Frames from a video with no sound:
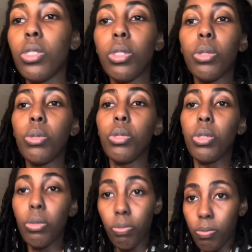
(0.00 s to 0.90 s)
two,
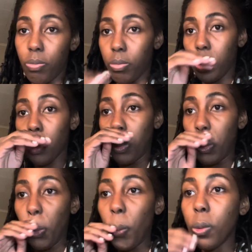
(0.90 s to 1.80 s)
two,
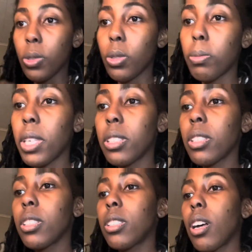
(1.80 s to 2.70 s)
two. So
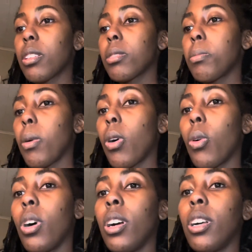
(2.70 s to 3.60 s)
basically talked about
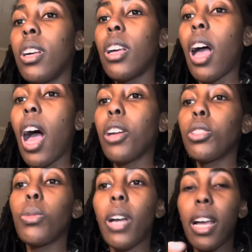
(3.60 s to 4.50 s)
how do
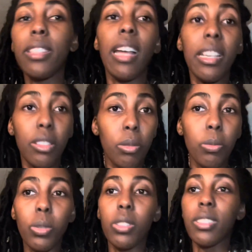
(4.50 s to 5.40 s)
you add that
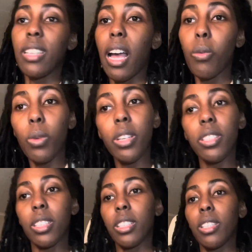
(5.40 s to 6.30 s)
number to that one
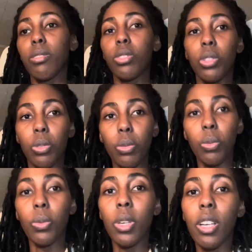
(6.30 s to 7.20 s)
and it gives you
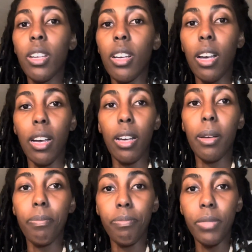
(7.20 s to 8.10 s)

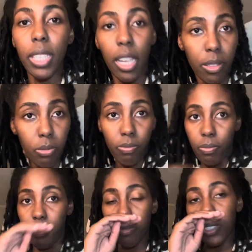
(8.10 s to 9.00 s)
um the an-
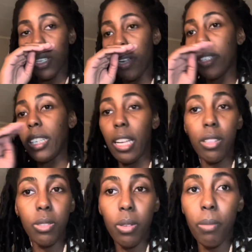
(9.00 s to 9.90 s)
sorry the
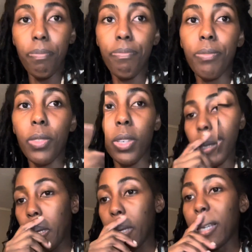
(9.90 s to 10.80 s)
answer
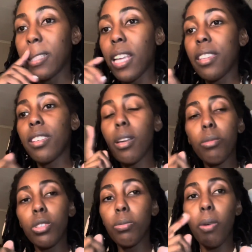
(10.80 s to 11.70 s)
okay. okay. guys i think i'm
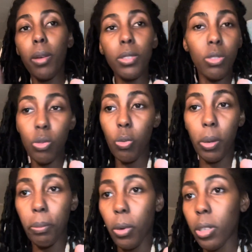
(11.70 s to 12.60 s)
gonna probably do
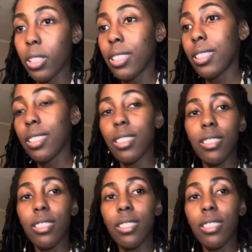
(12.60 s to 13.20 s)
one more because